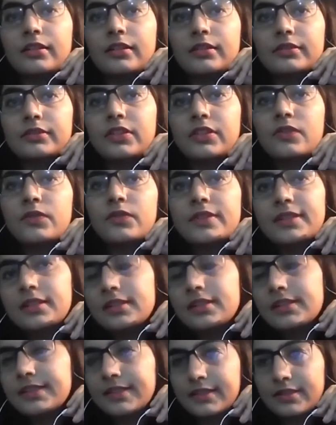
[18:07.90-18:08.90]
the
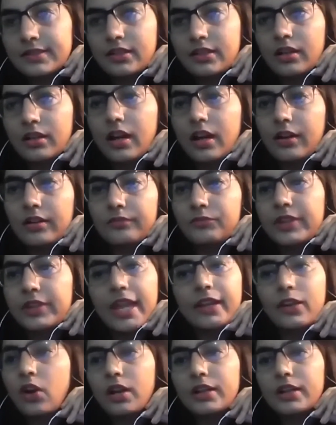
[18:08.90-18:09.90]
results, we have
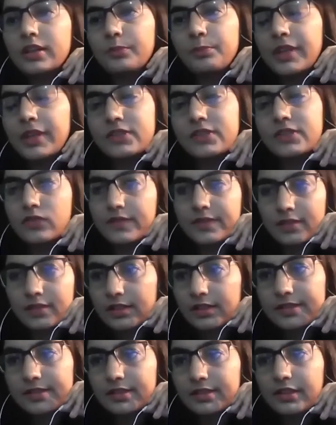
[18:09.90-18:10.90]
got the mixed
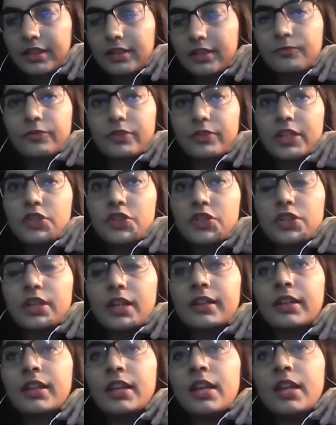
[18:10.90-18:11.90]
results. Inflation,